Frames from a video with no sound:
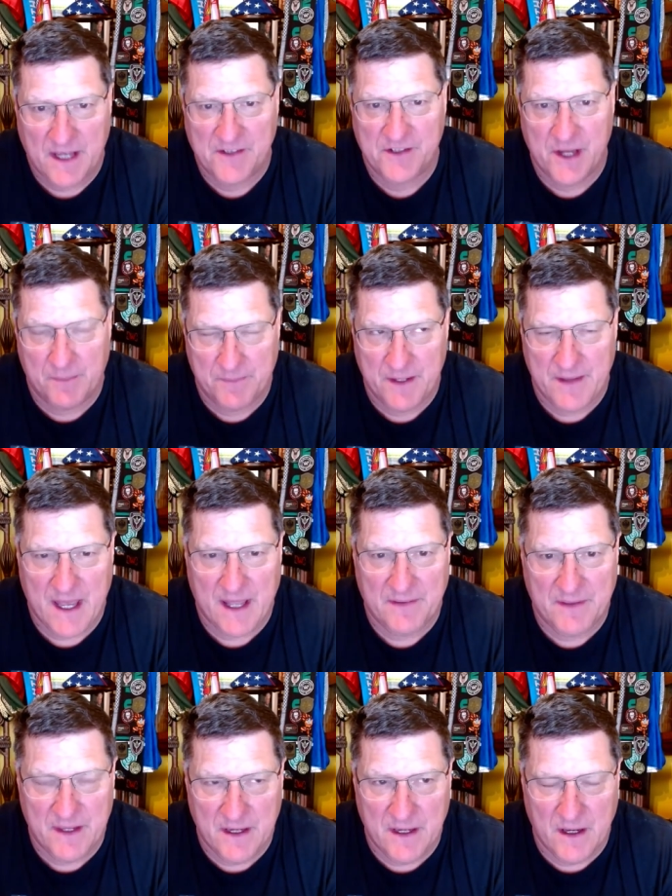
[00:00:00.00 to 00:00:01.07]
That's something
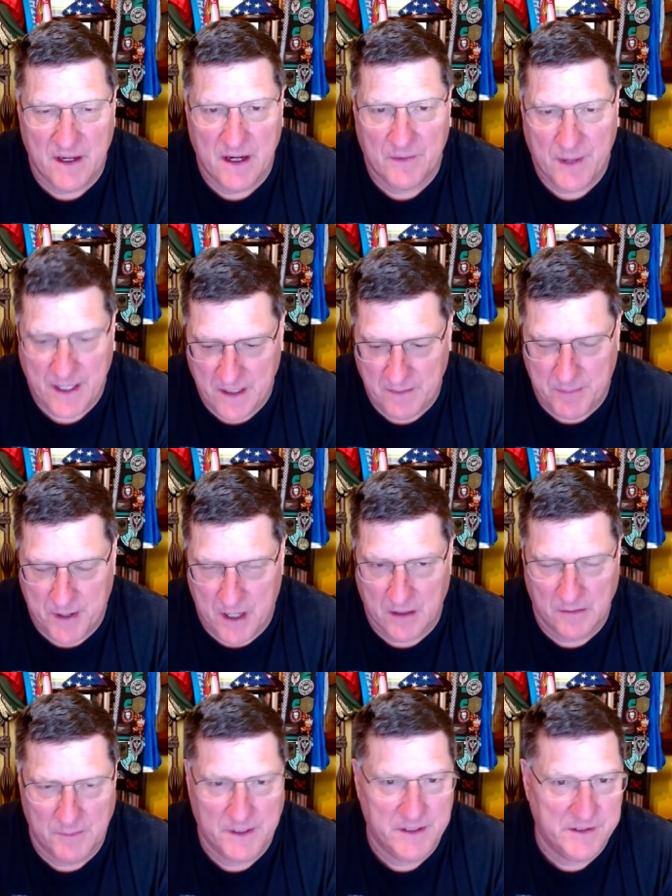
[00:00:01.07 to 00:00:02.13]
that the uh, Iranian
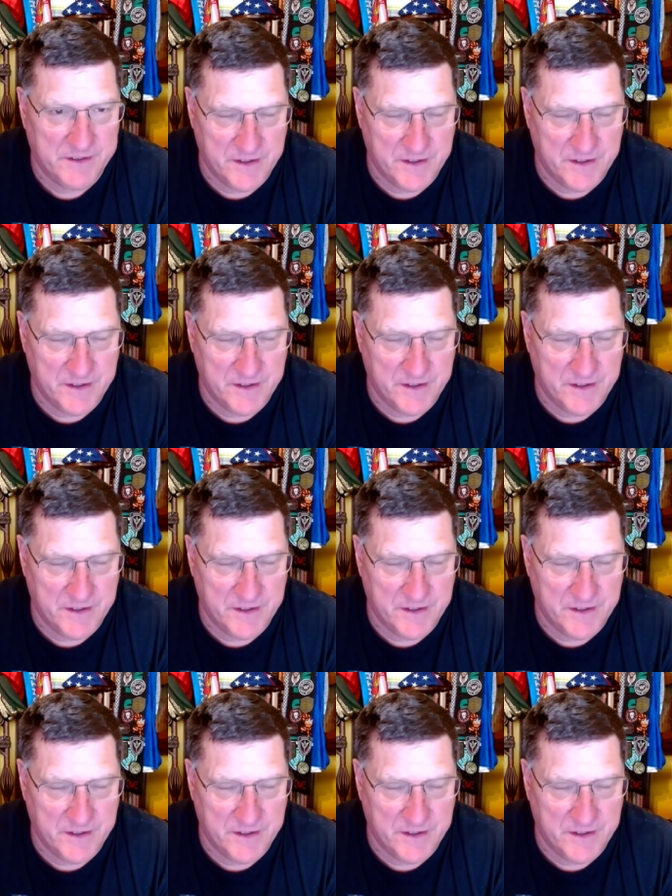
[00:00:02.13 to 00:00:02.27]
parliament